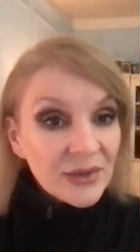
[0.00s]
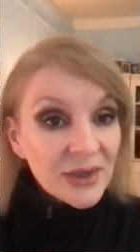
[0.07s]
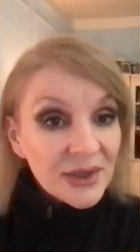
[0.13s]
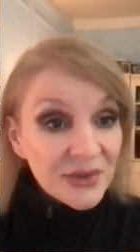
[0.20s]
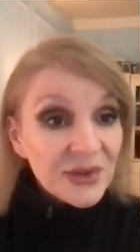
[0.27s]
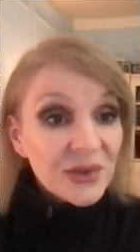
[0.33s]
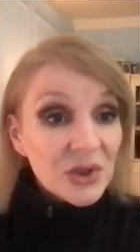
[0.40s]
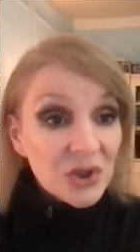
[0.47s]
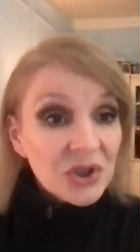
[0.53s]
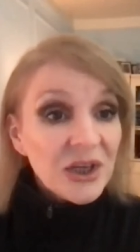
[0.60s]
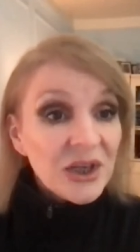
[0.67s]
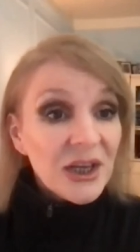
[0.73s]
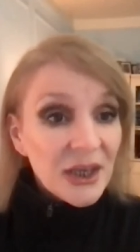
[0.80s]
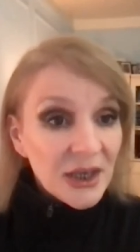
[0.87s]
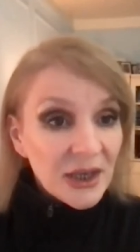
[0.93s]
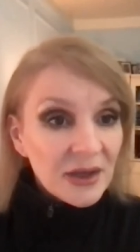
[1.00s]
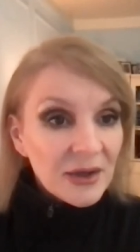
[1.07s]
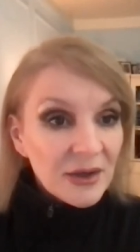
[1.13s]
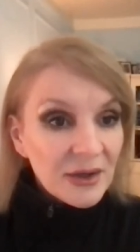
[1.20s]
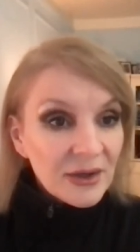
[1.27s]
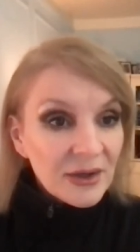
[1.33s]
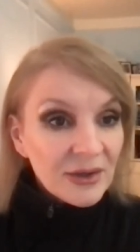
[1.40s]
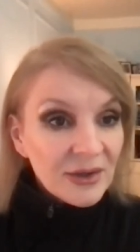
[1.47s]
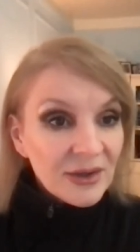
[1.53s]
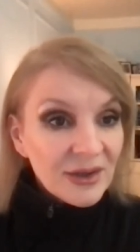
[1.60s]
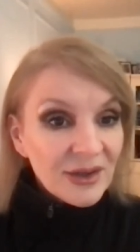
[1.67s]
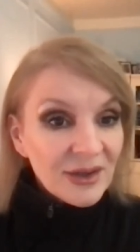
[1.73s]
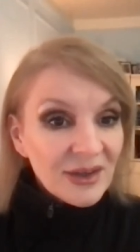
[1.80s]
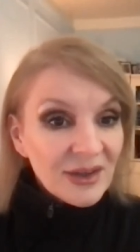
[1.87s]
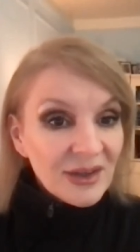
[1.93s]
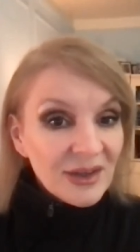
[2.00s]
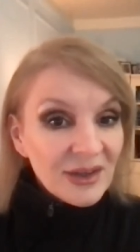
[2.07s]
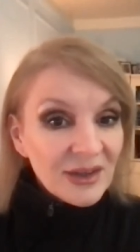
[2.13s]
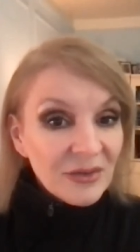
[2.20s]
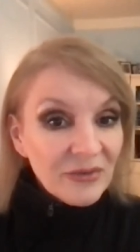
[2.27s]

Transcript: That's the she. The oh.